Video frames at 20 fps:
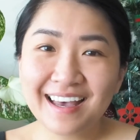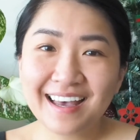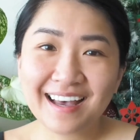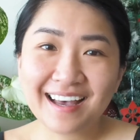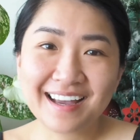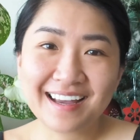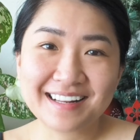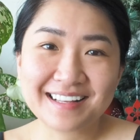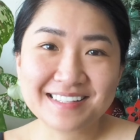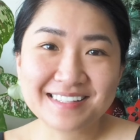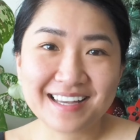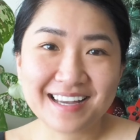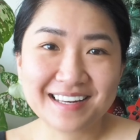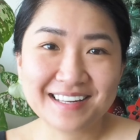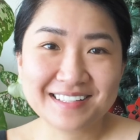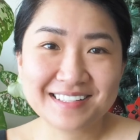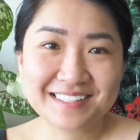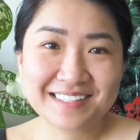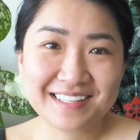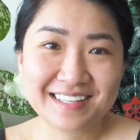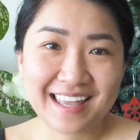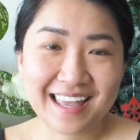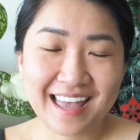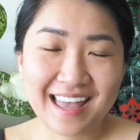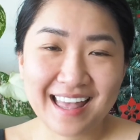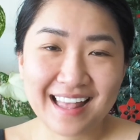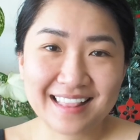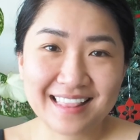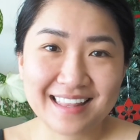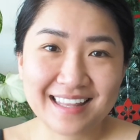I decided to
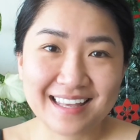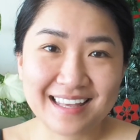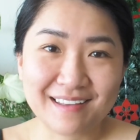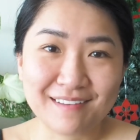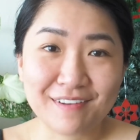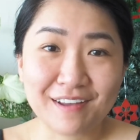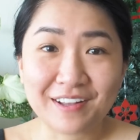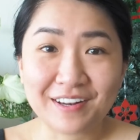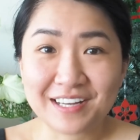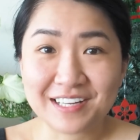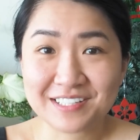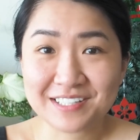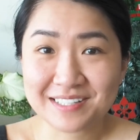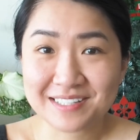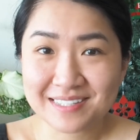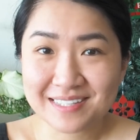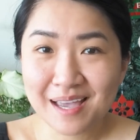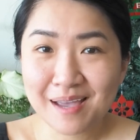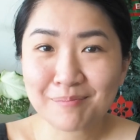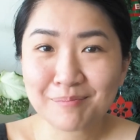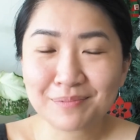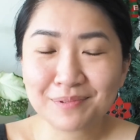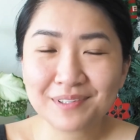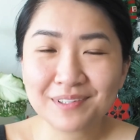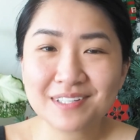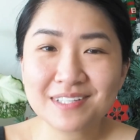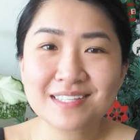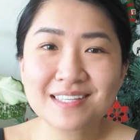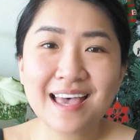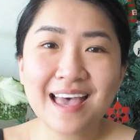get the foundation
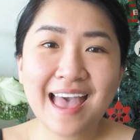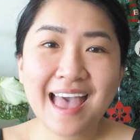samples